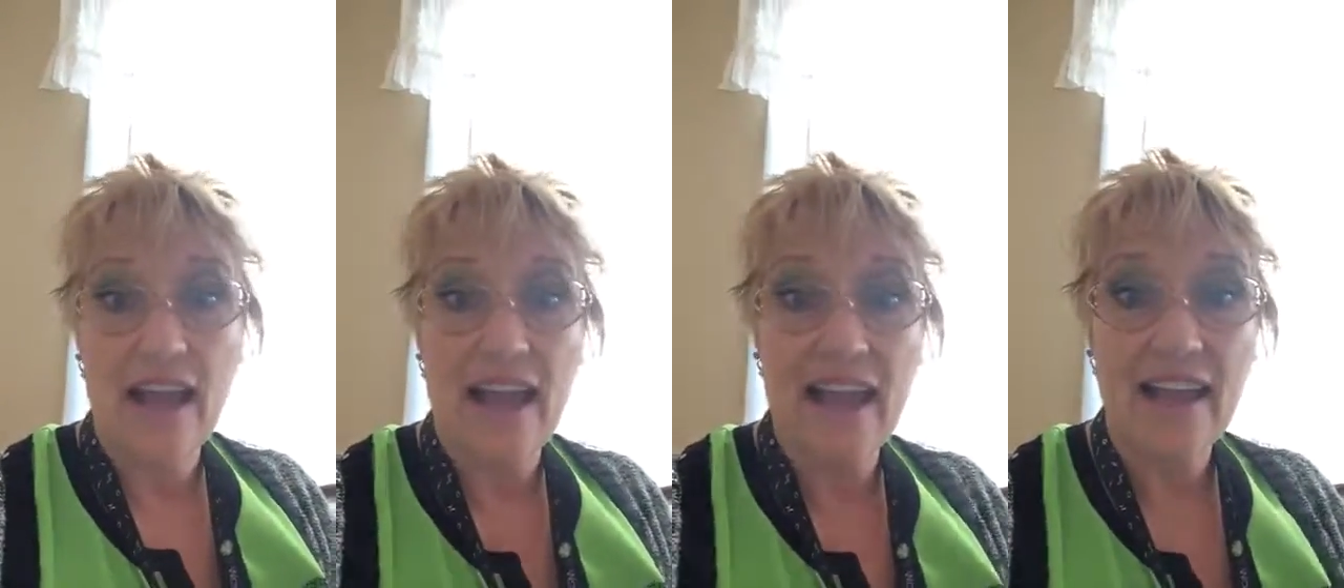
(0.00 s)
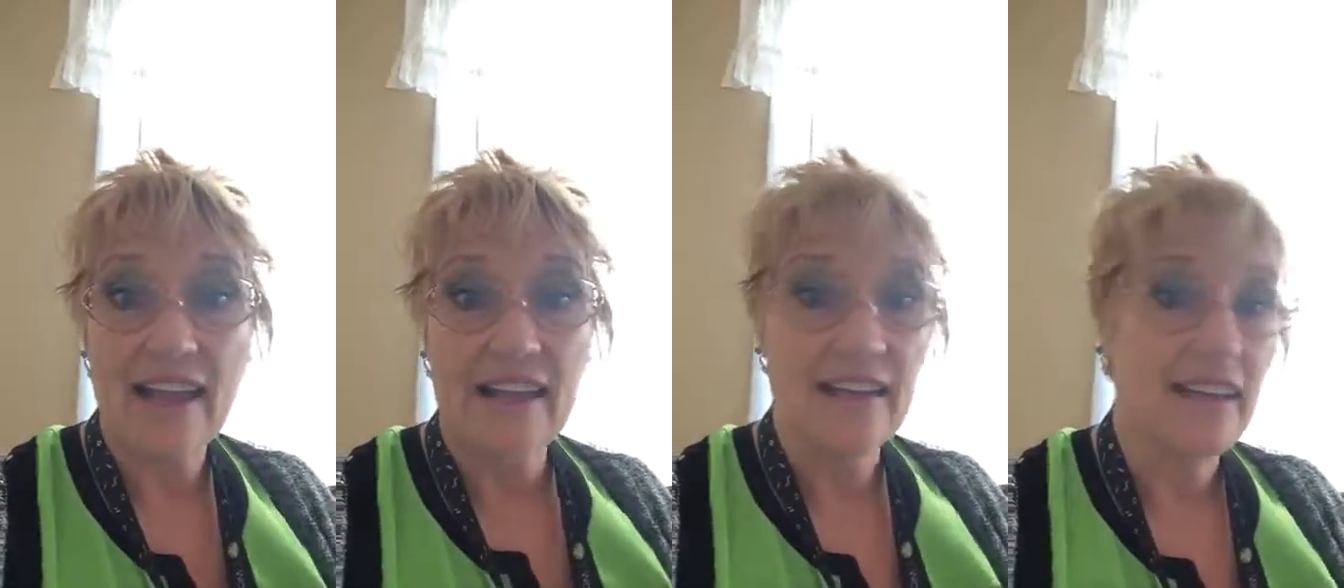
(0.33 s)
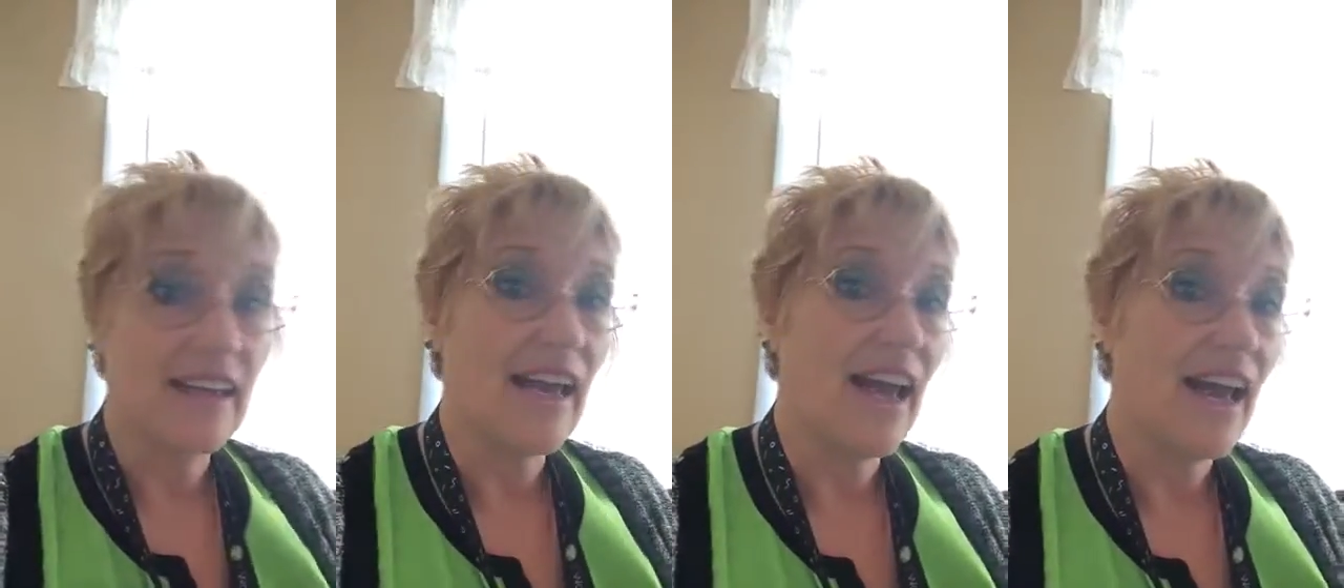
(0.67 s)
and
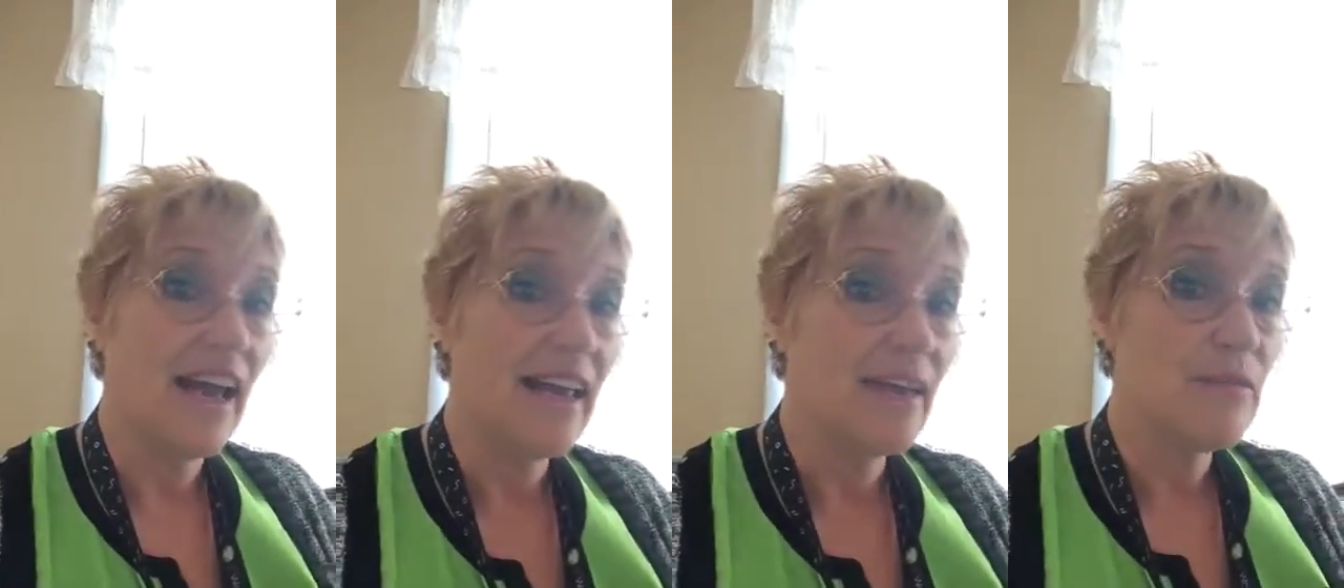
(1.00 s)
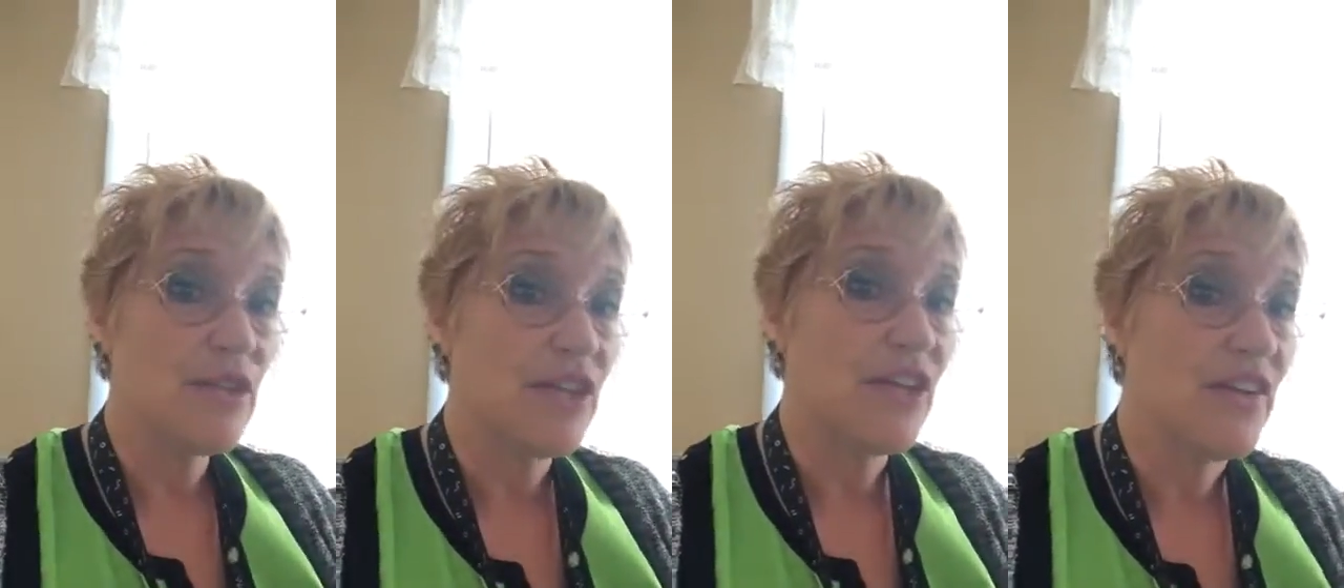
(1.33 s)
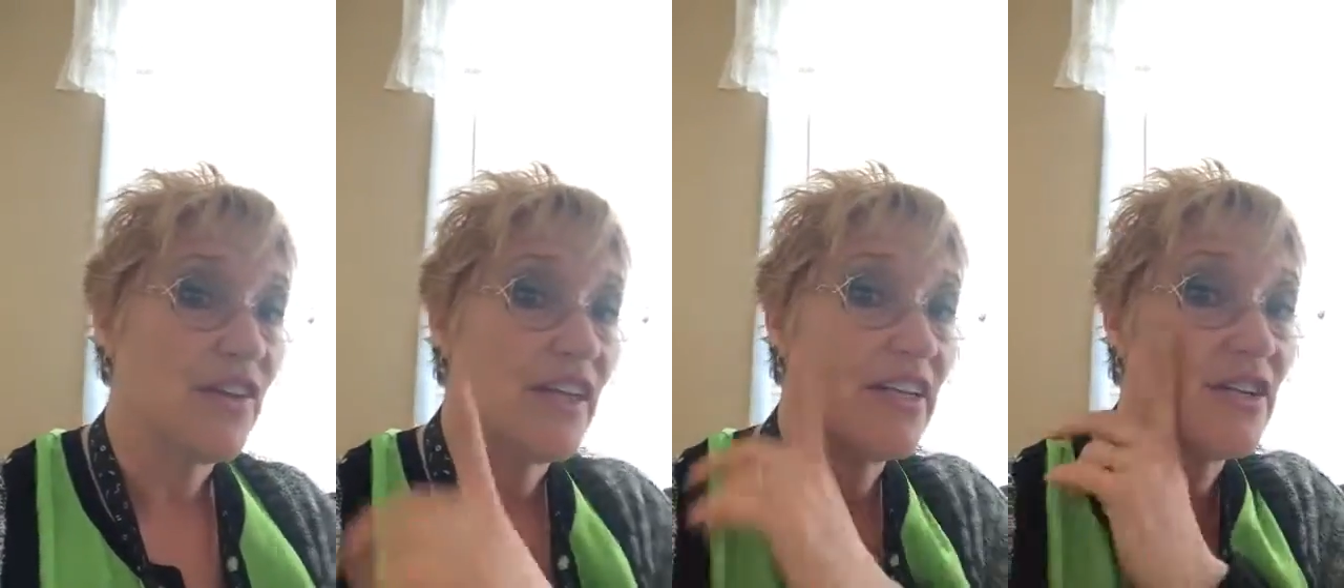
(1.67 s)
I am sure
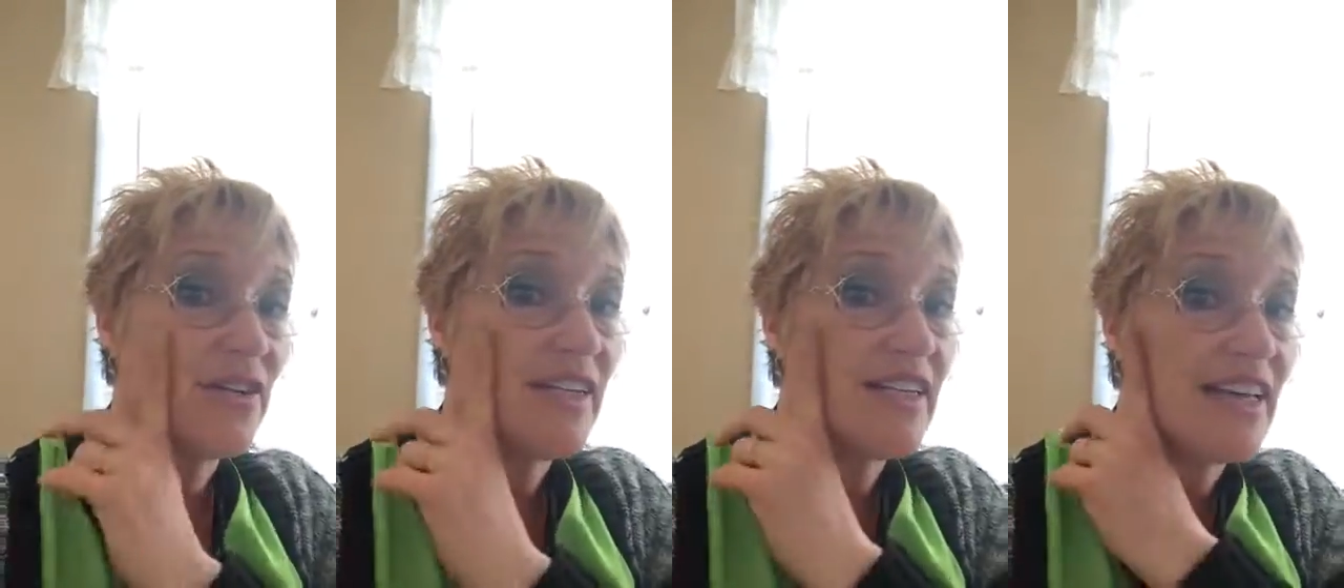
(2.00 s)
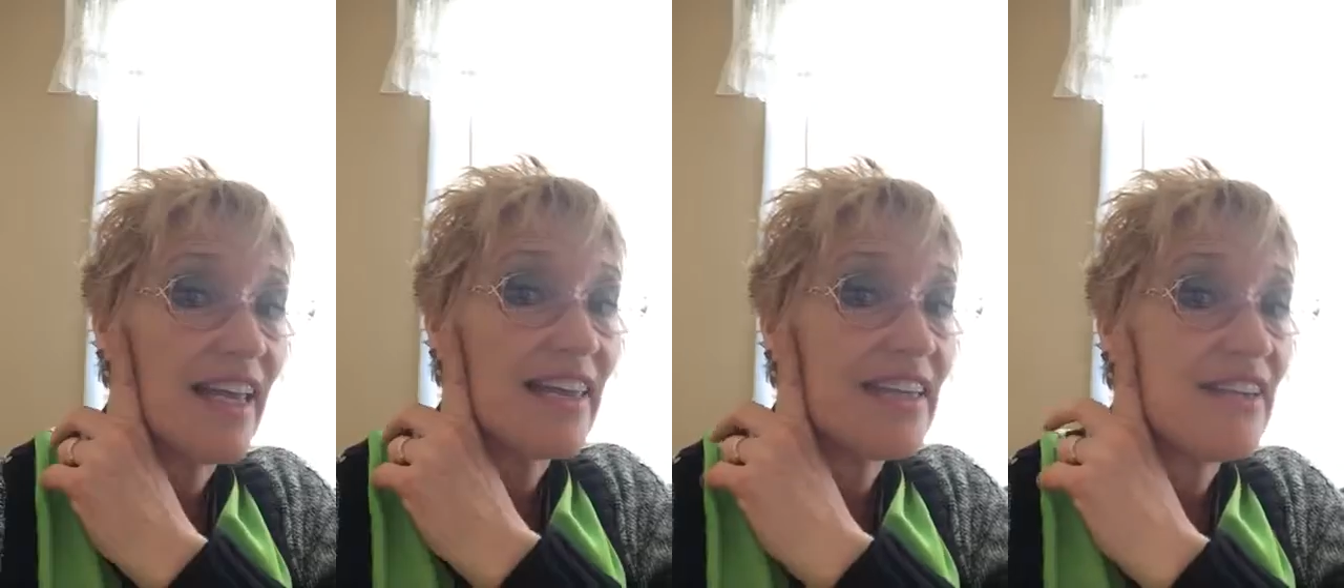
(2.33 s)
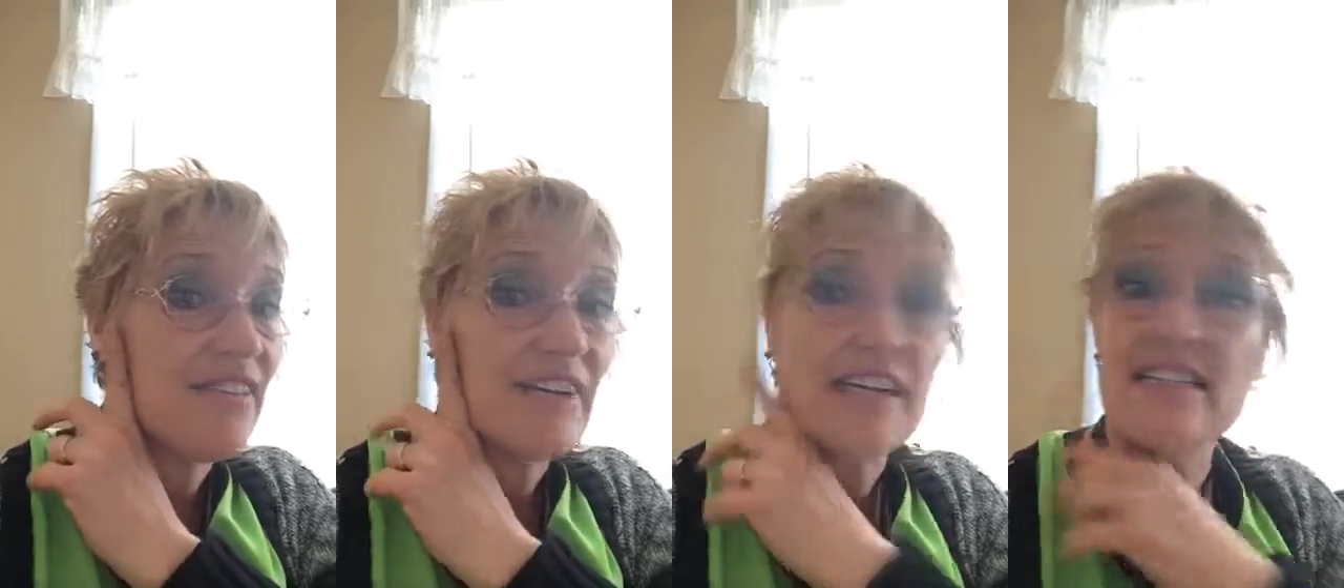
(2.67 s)
that you can tell the
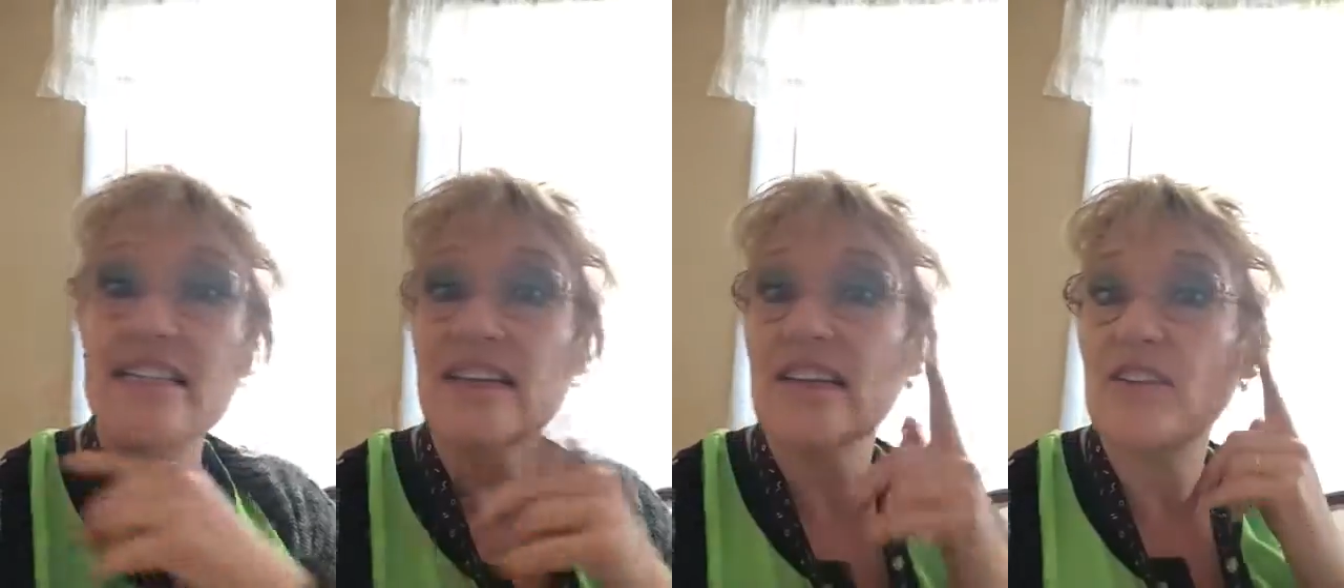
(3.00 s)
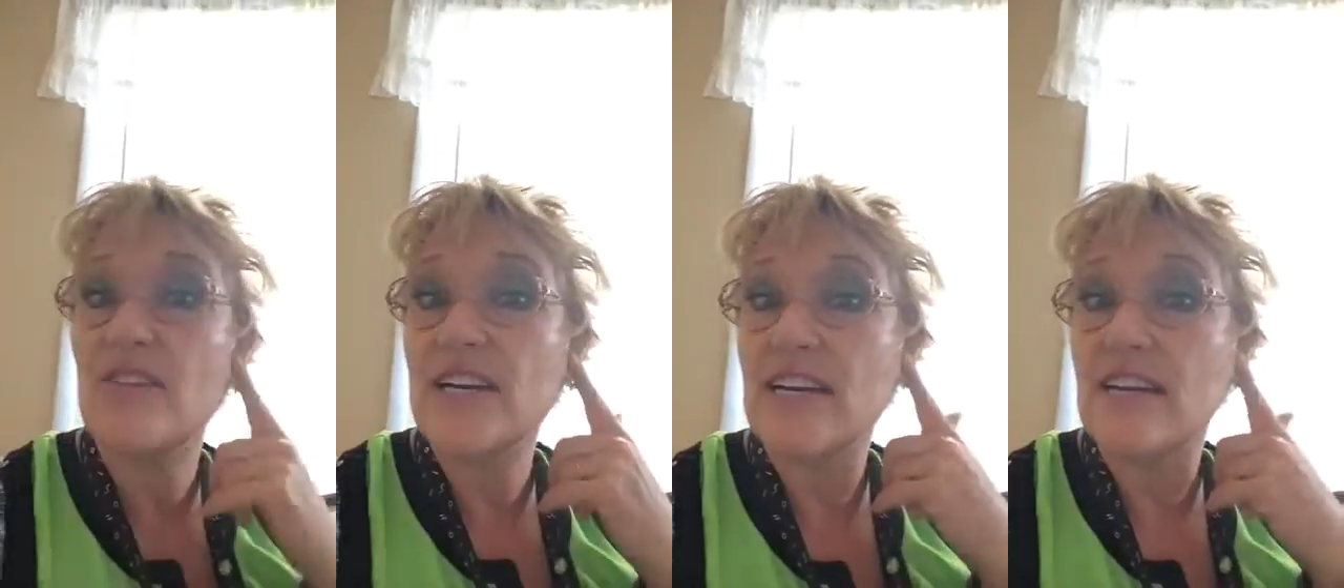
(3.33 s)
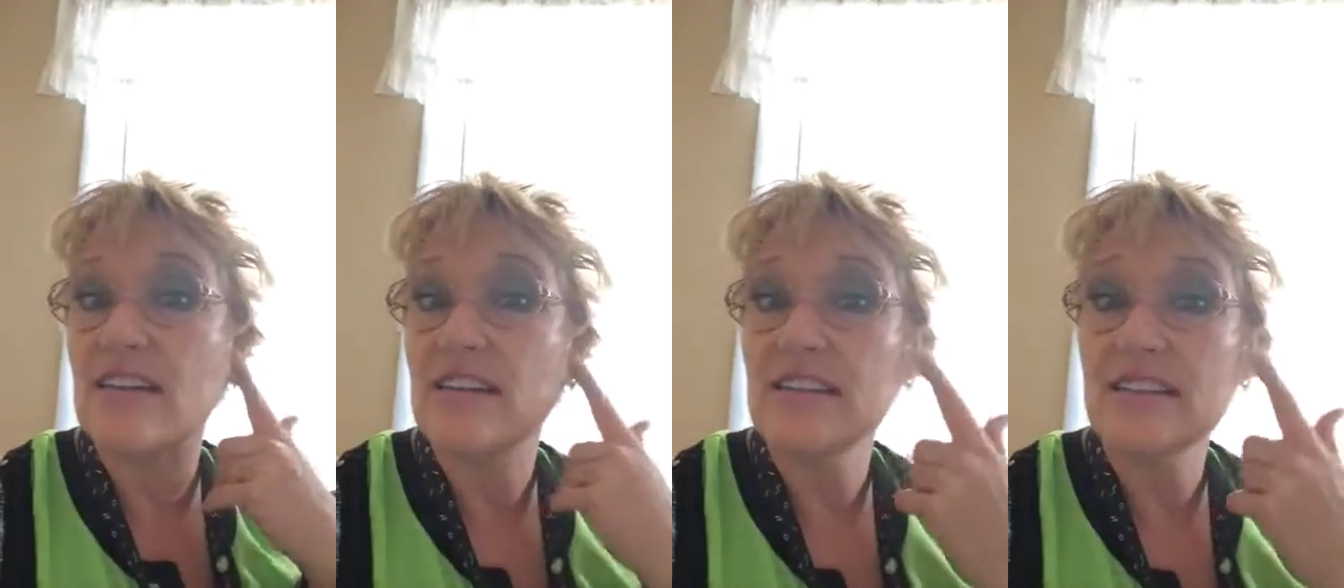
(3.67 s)
difference in the
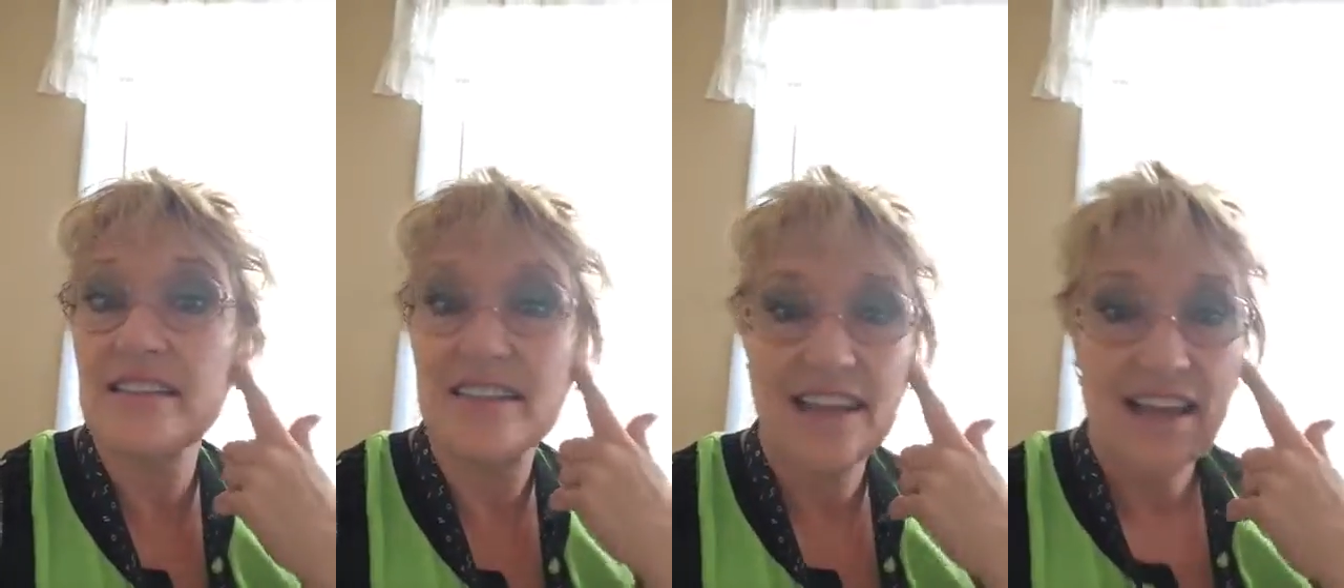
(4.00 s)
wrinkles